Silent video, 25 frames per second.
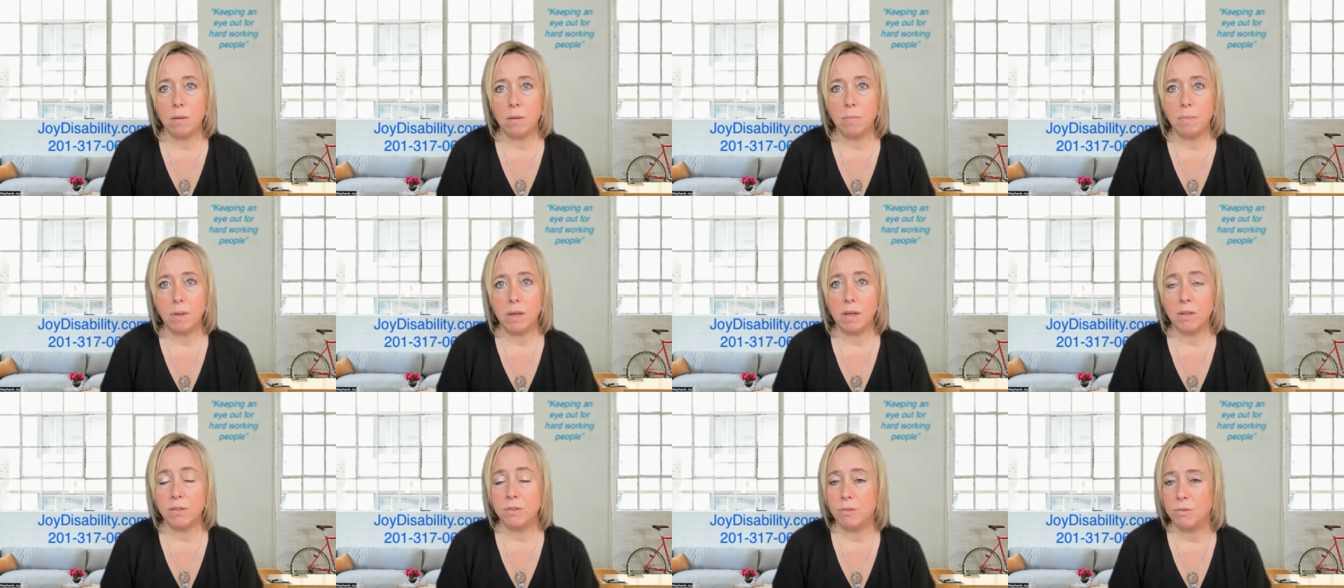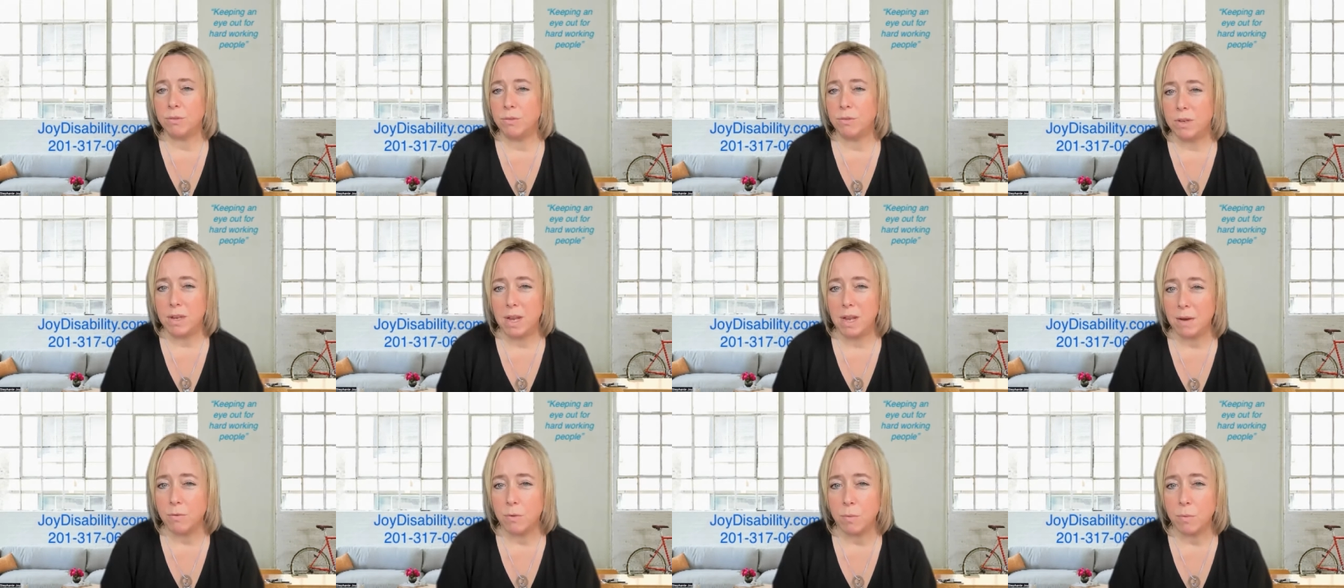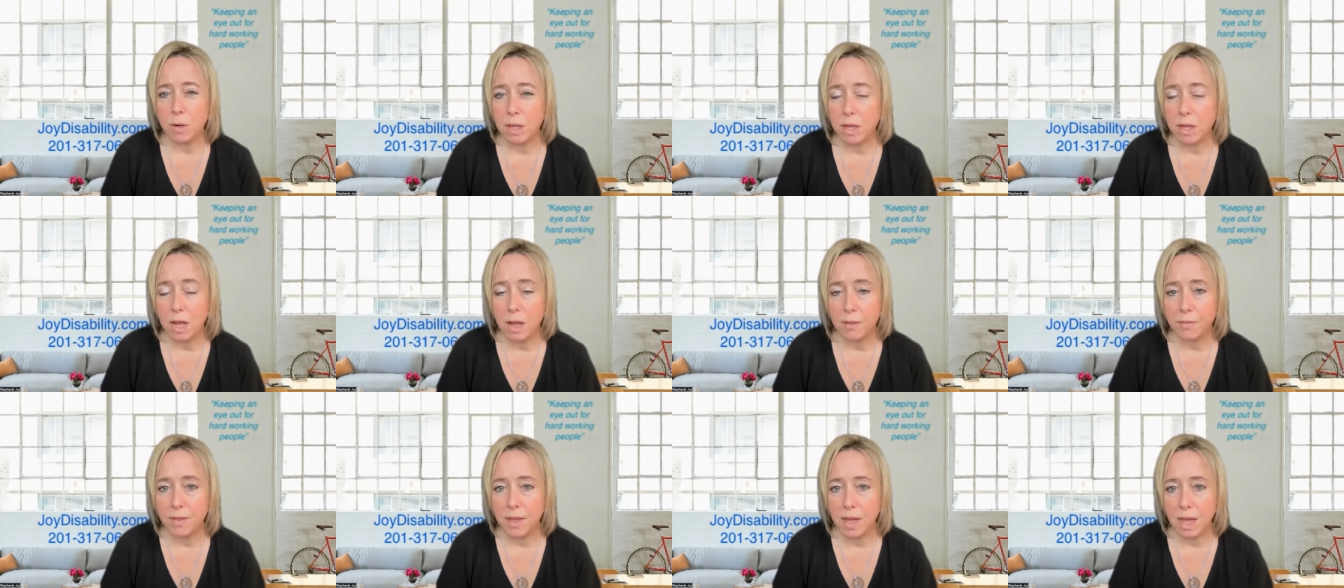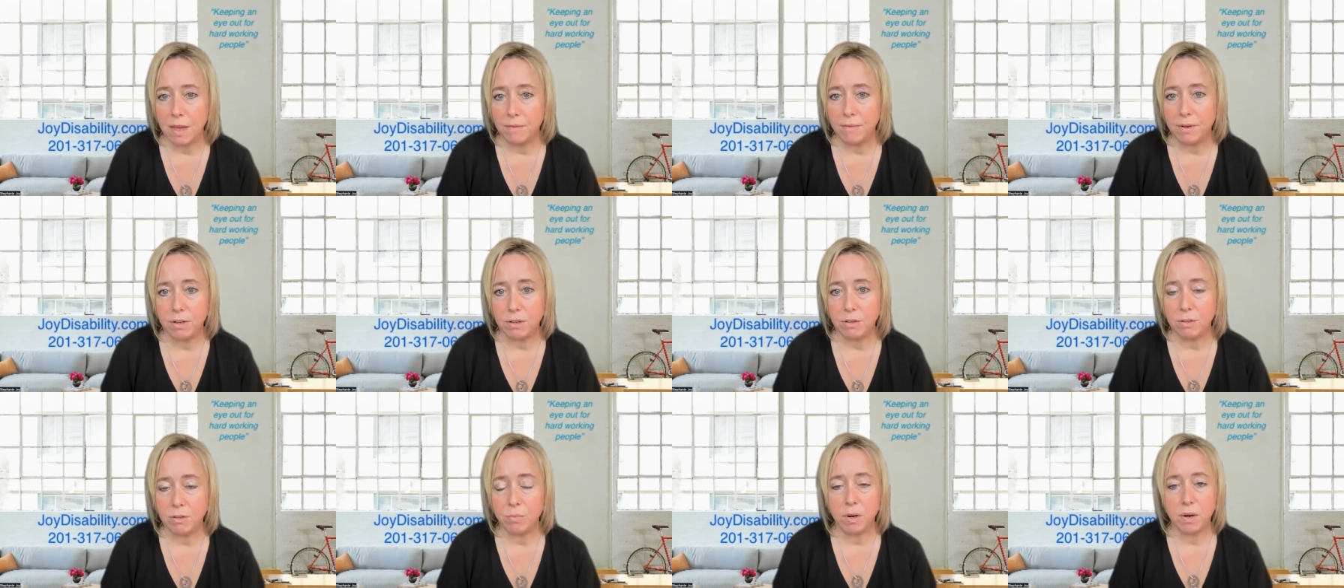because you never really got the
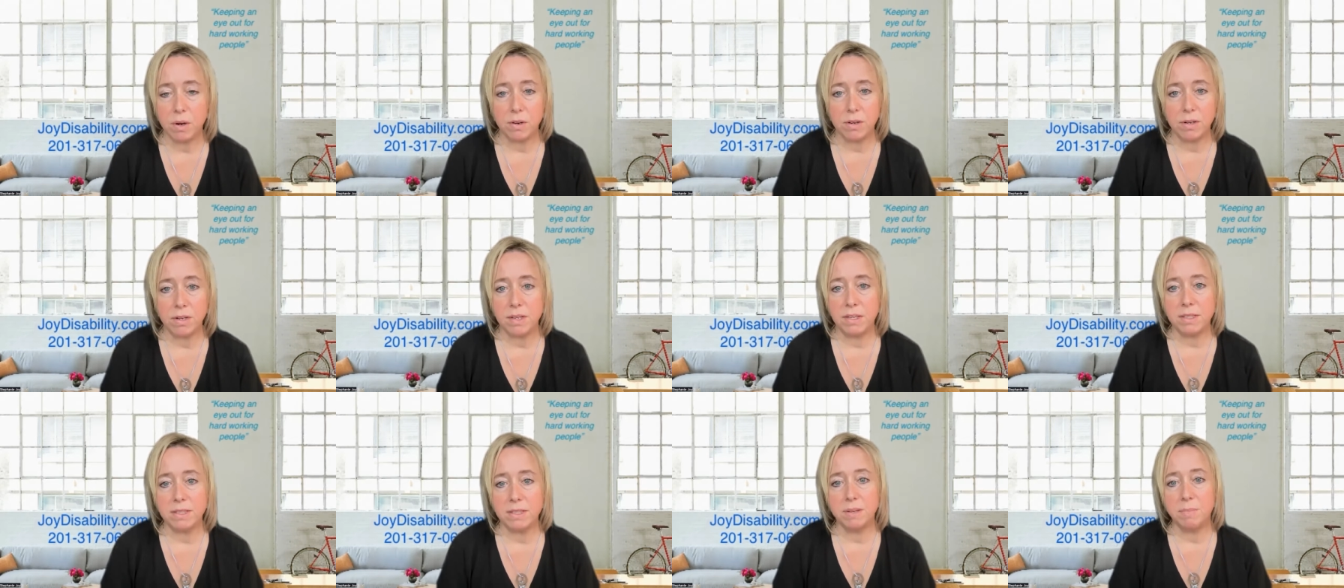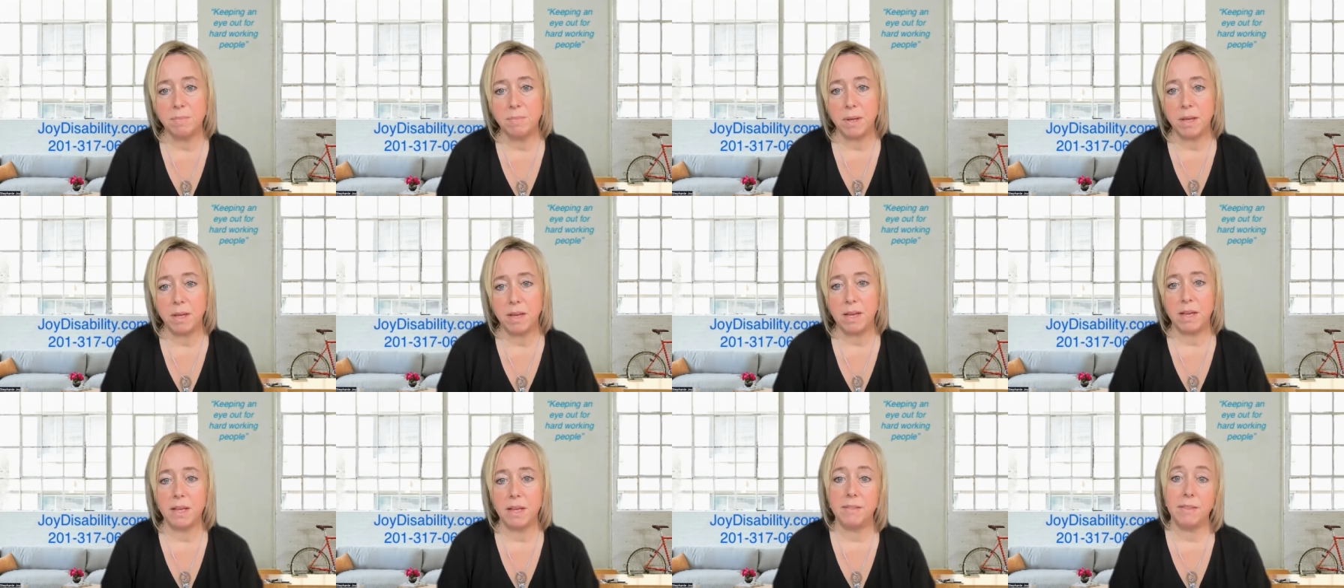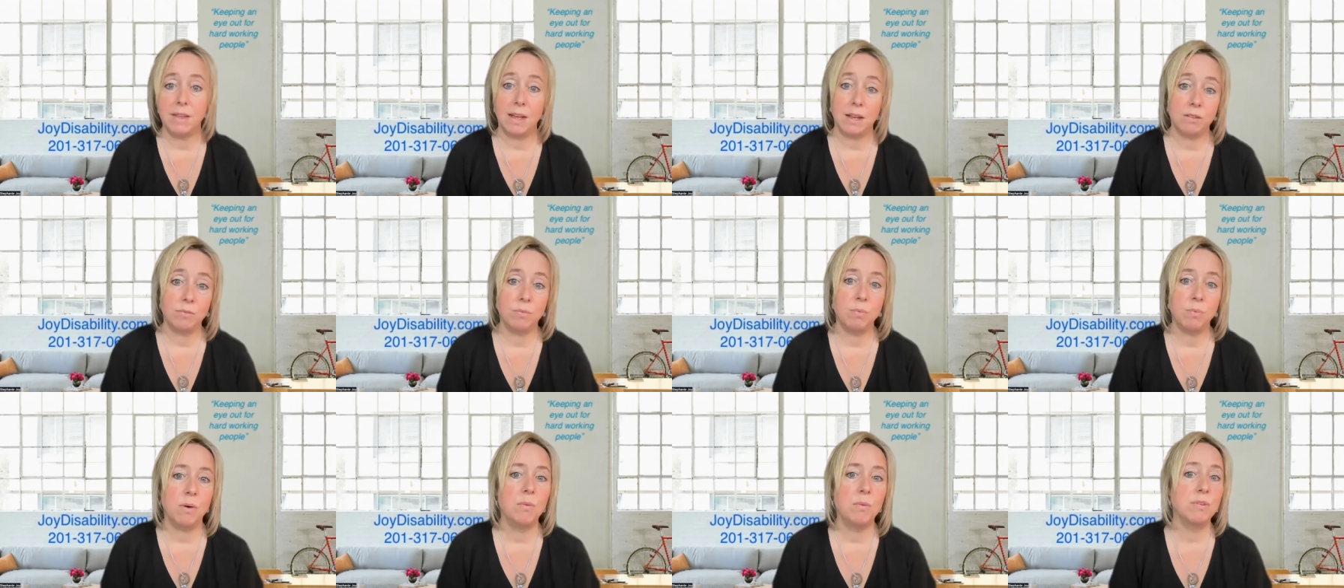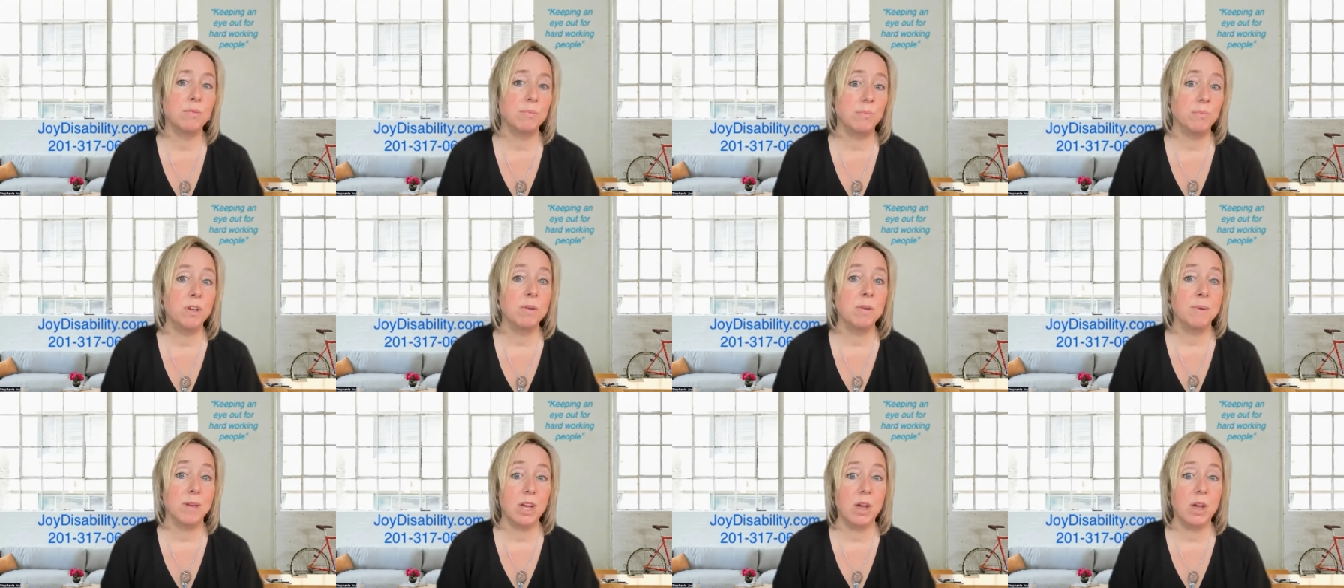evidence where it needed to be, and that's what was
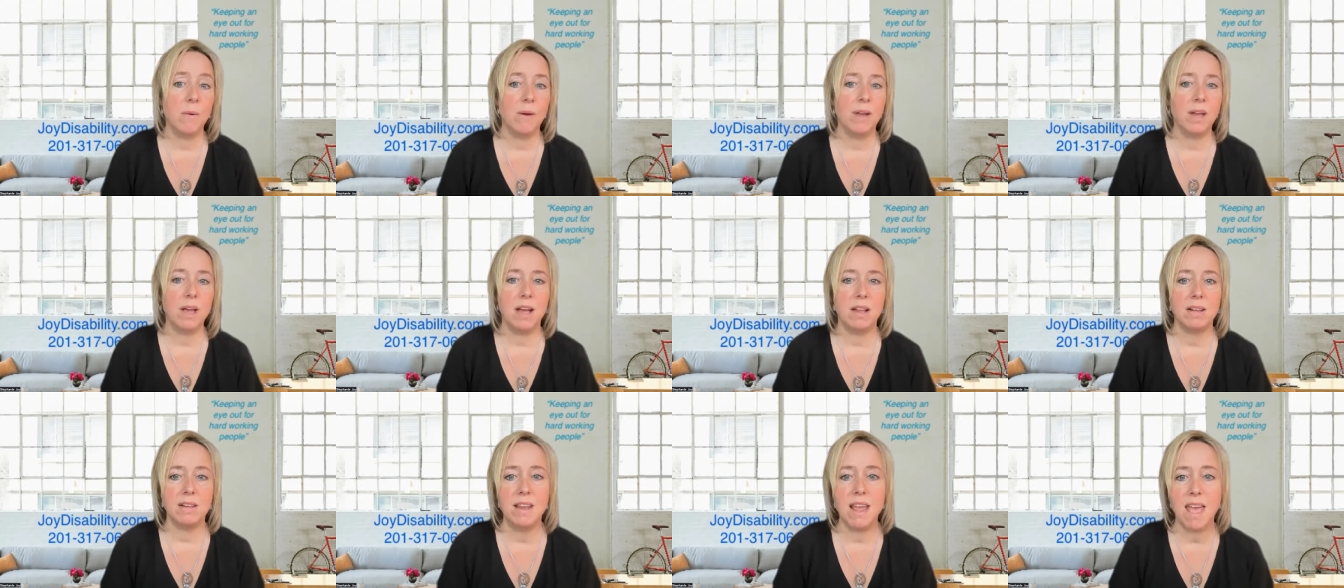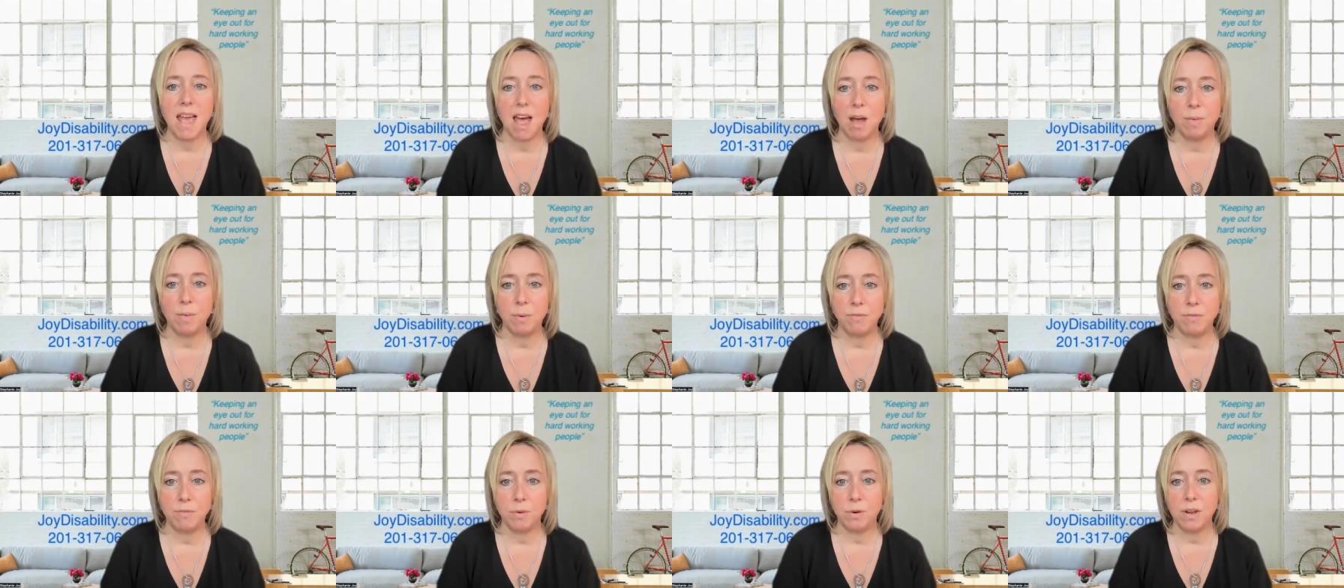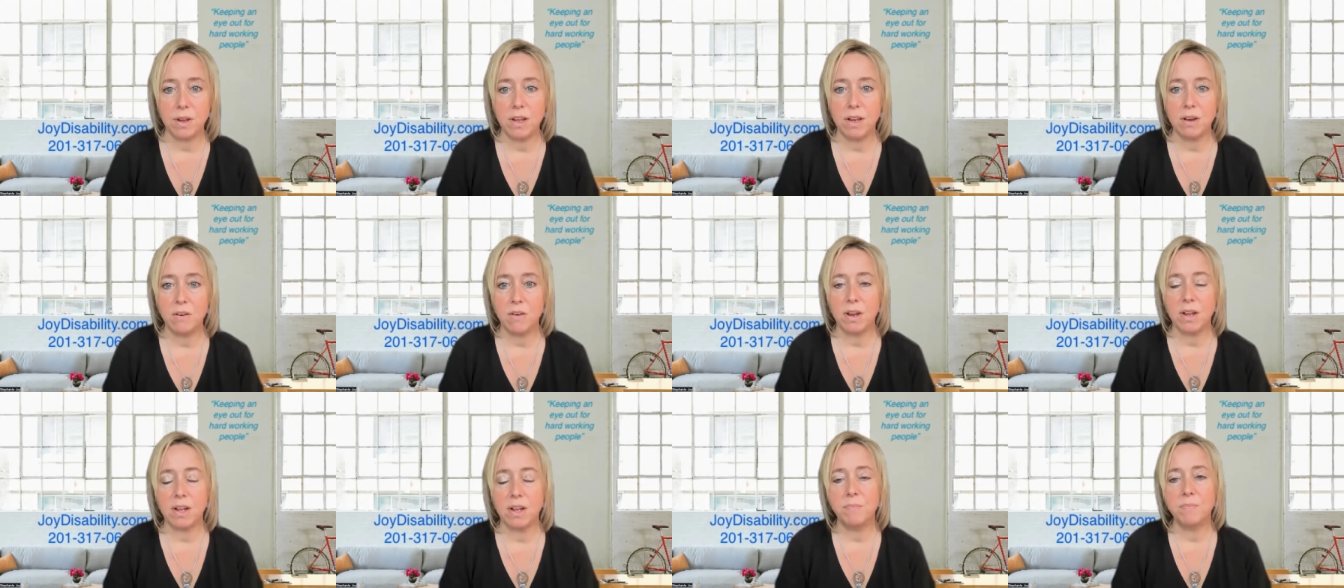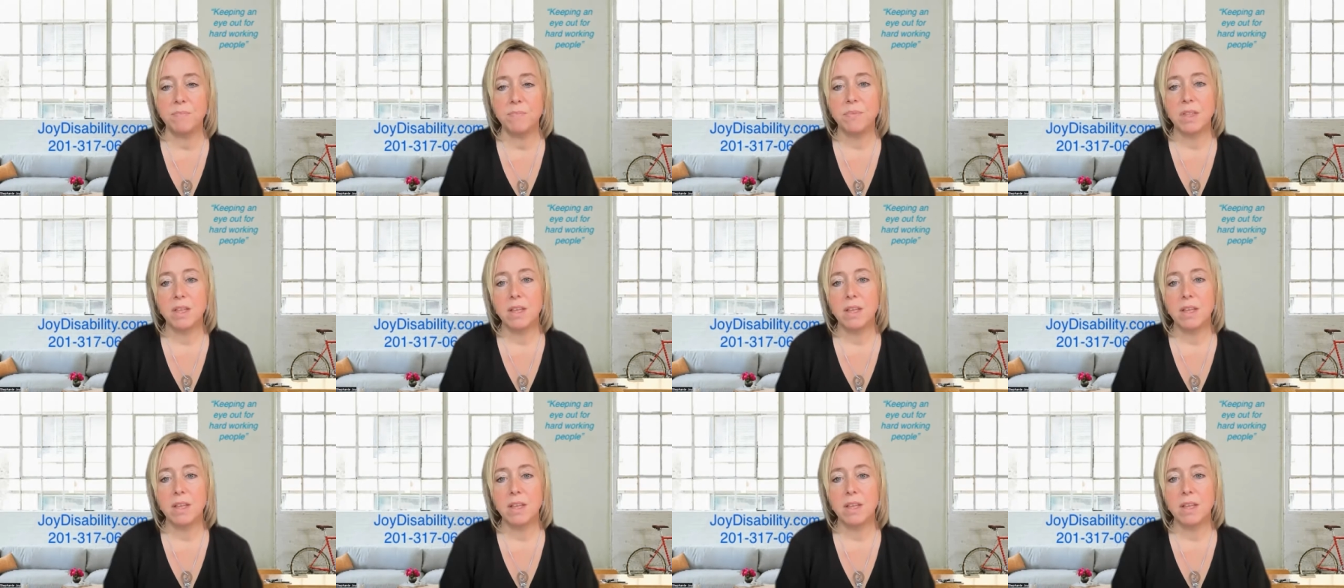would have been going on now before hearing.